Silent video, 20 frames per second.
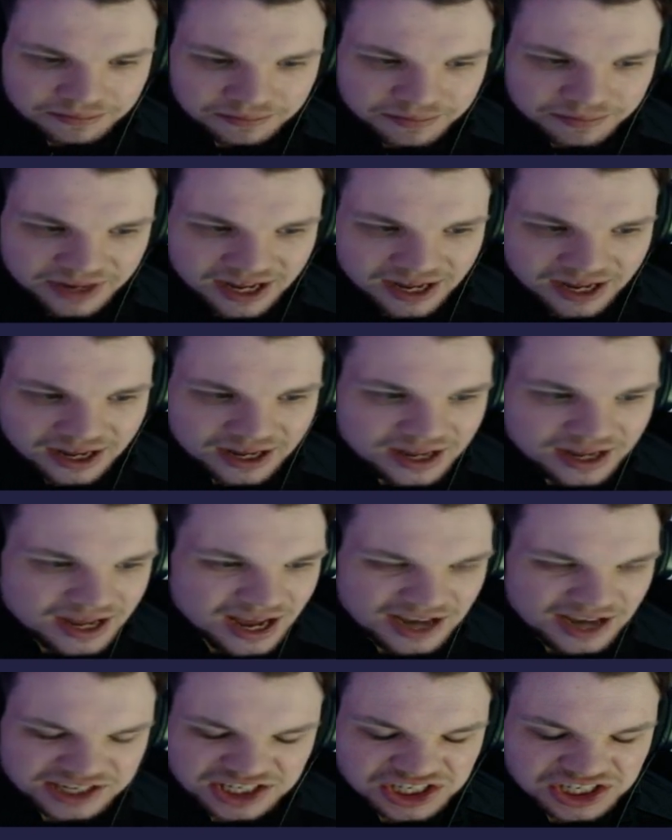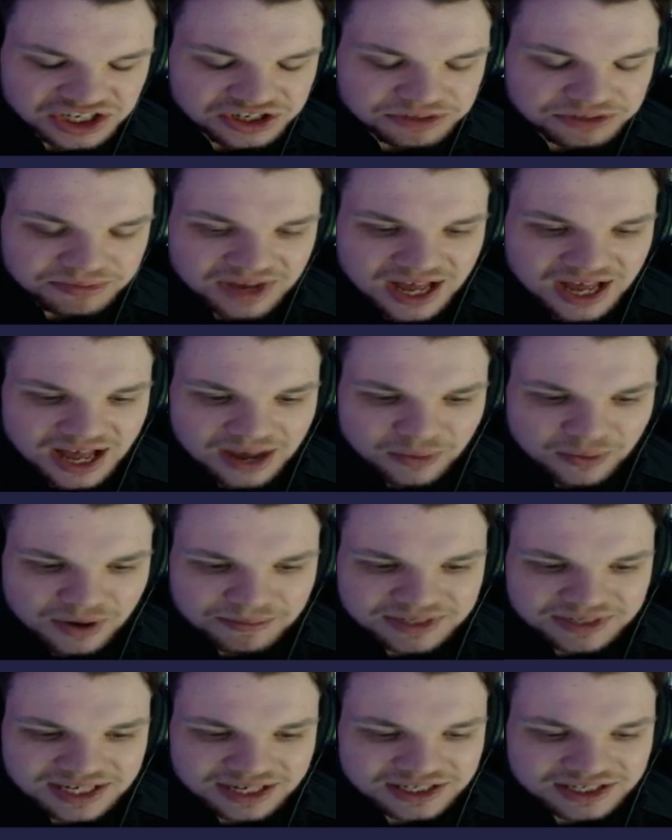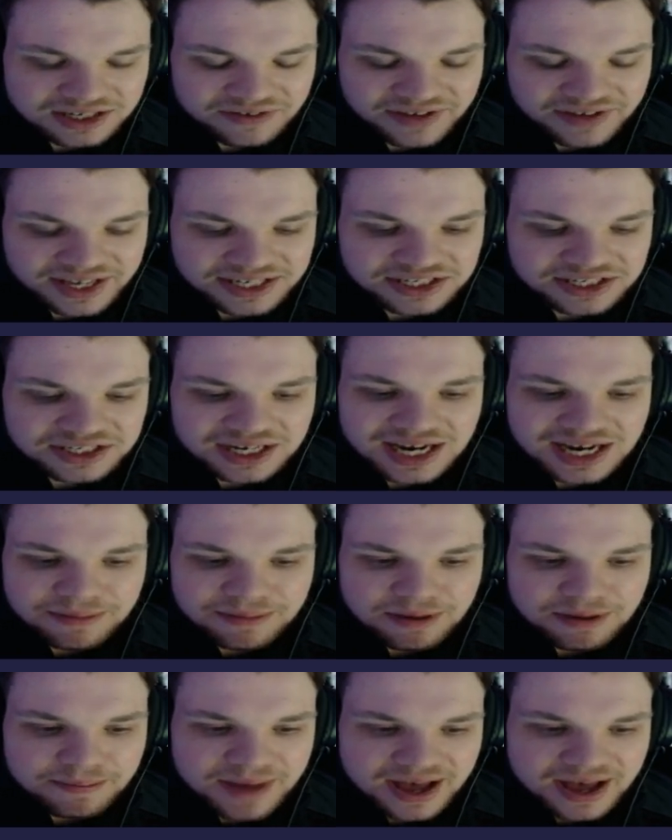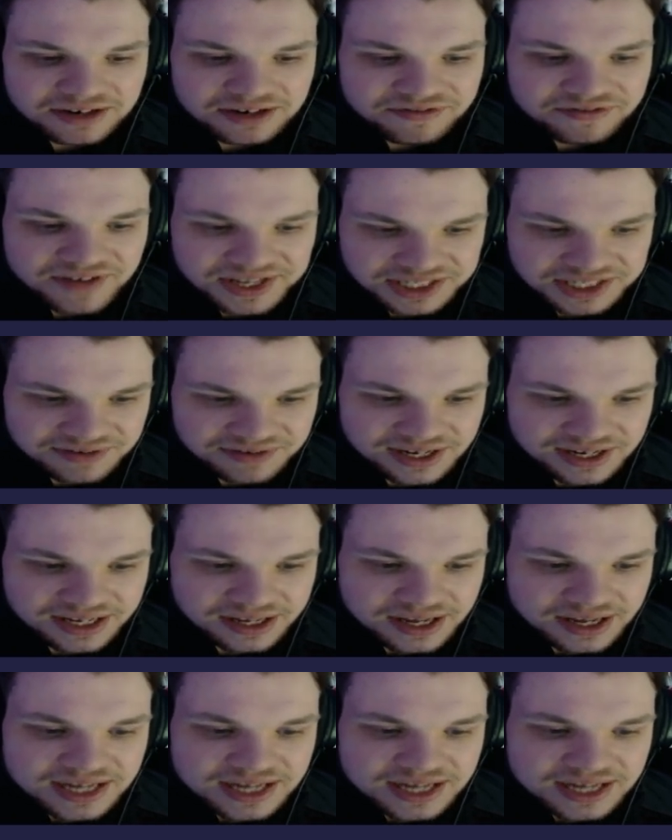but I just use Wan-Bissaka because I think he's just a little bit better defensively.